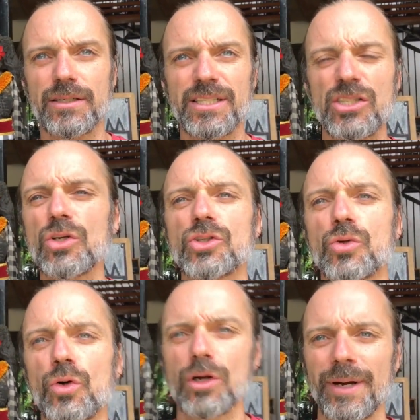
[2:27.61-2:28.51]
because there's lots of
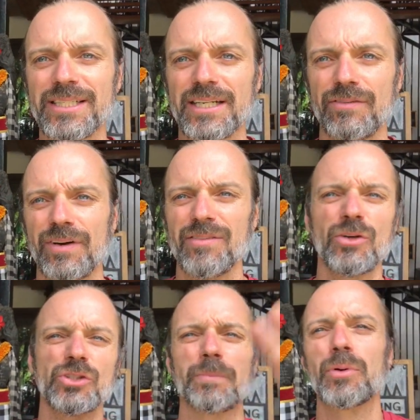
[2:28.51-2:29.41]
talk about self-love,
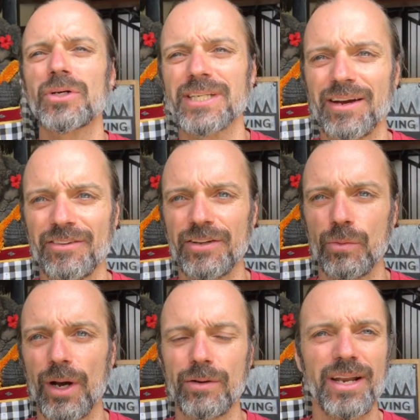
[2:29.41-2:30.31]
lots of books out there in the
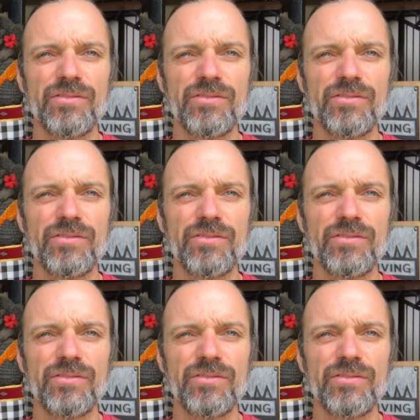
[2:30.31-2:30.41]
world,